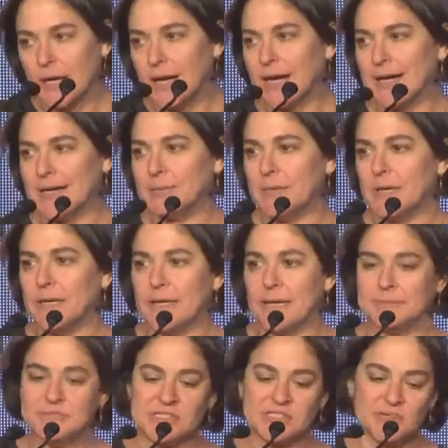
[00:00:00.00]
And
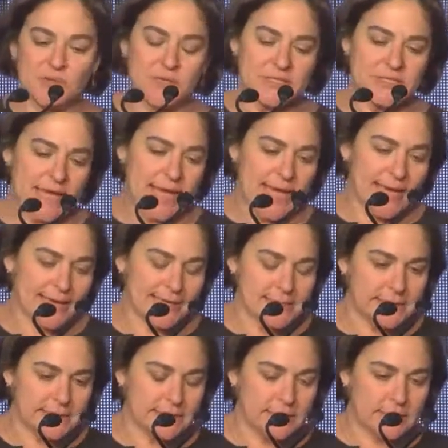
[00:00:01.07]
I'm just going to add
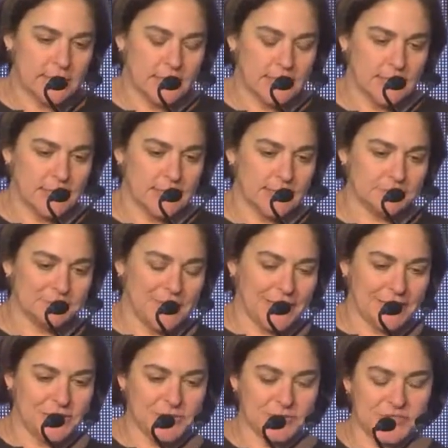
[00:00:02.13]
my
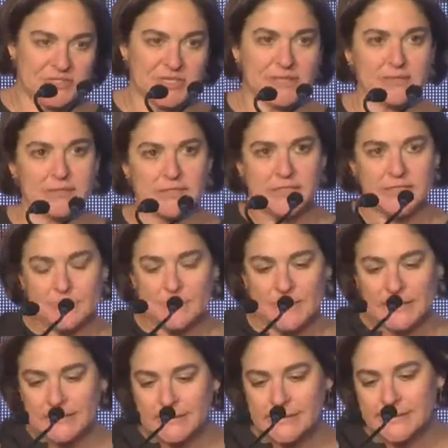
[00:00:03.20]
2 cents to the
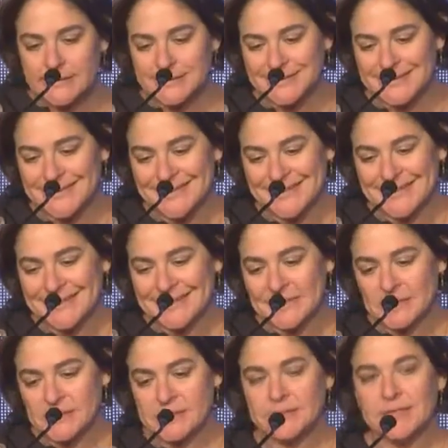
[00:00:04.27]
mix.
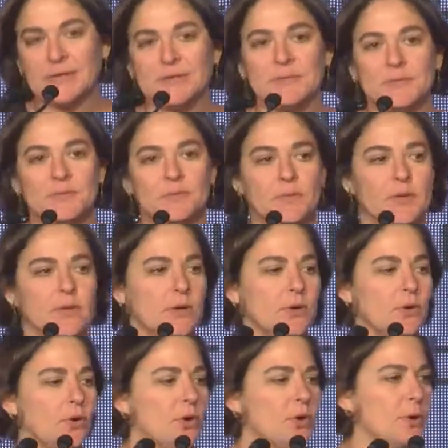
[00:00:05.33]
So
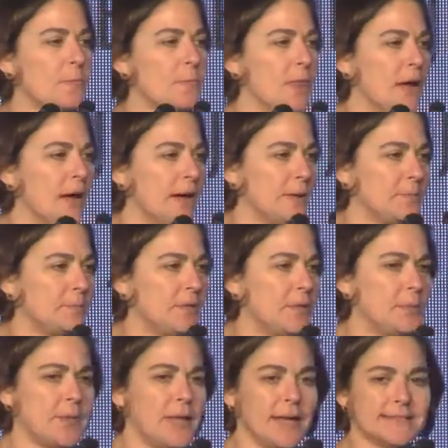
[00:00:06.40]

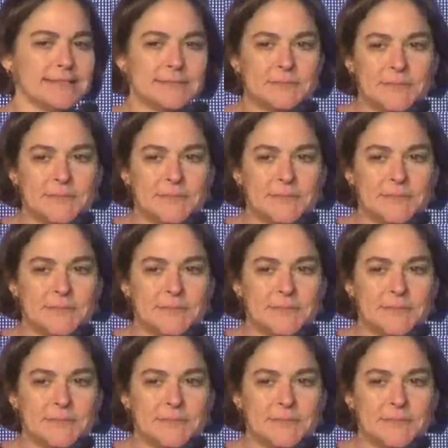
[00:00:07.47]
people ask